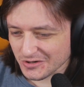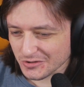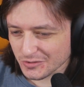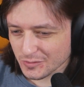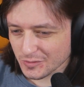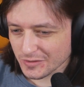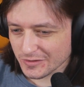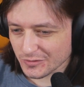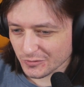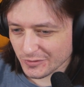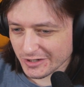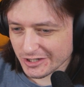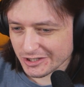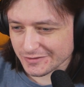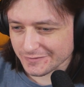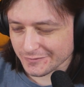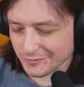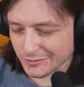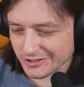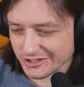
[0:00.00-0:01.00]
would
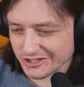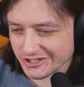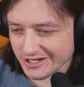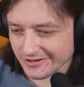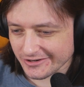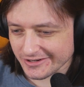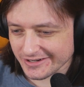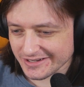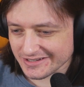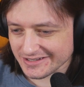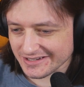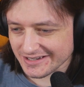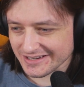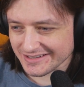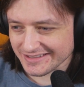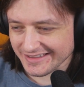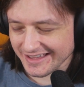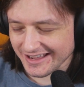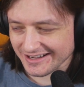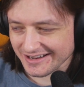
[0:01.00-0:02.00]
wish for Chariot
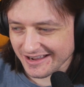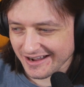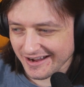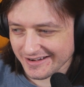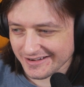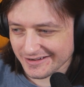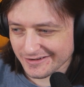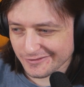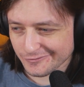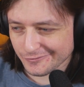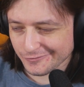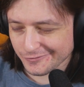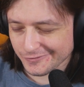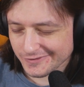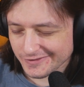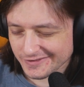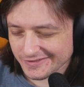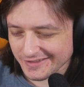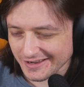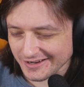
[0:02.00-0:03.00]
and that kind
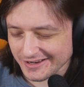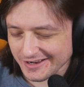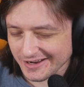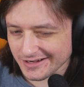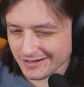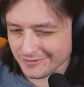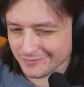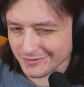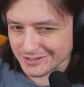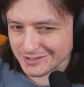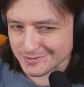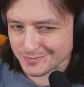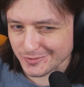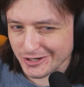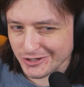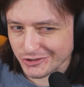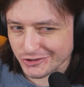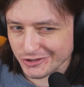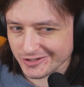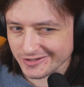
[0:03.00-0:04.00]
of
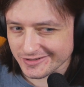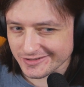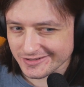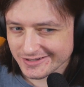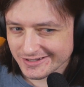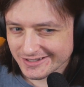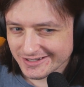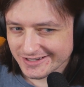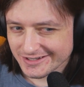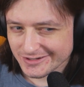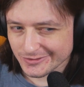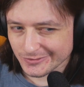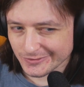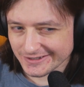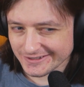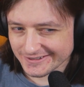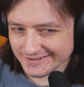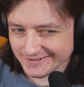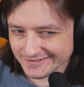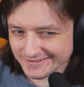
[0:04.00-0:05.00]
expression?
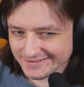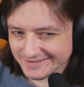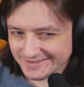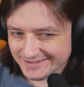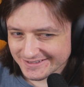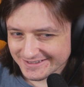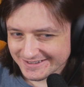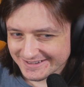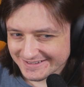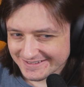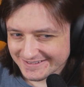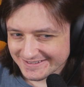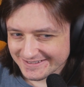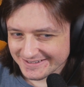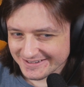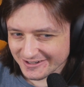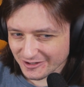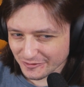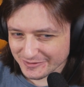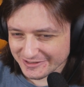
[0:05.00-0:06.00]
Well,
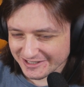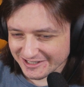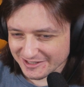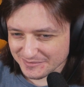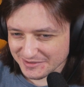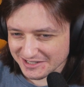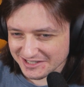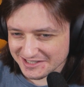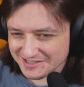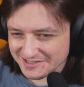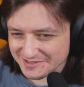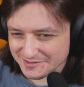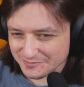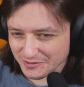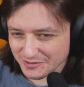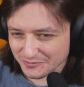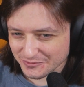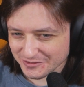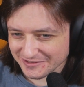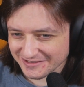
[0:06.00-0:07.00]
nobody, because
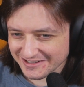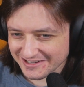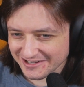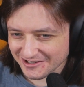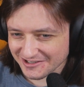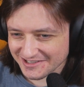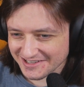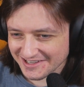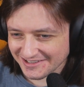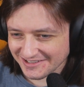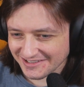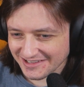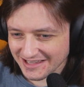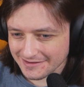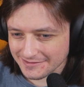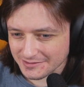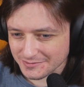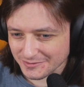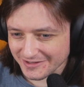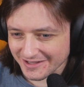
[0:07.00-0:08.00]
when we're in our daily
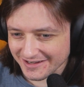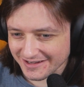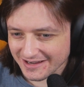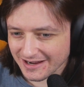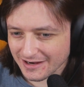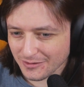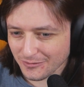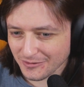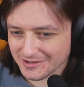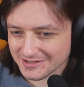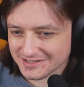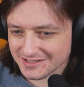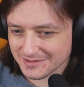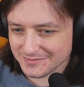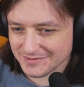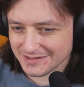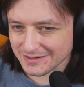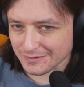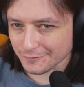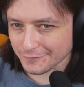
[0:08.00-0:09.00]
lives, we're like, I want
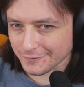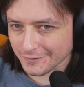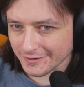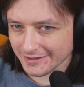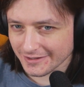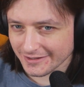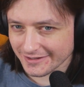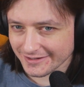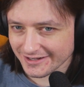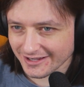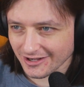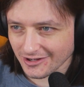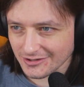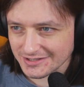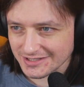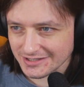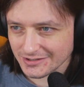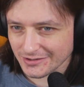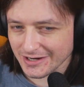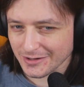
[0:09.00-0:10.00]
something fun.
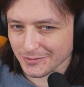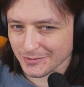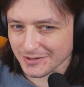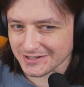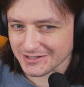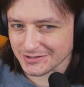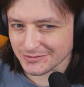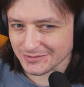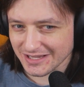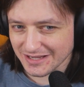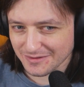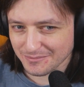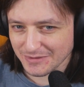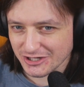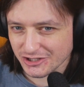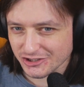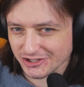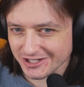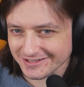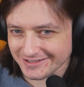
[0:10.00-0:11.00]
Also, I want to get
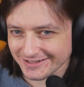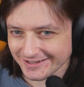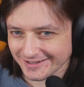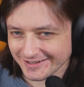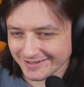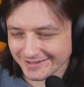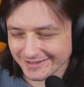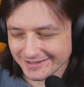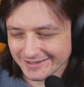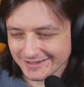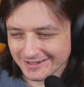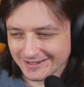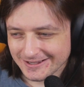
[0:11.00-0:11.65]
my shit done.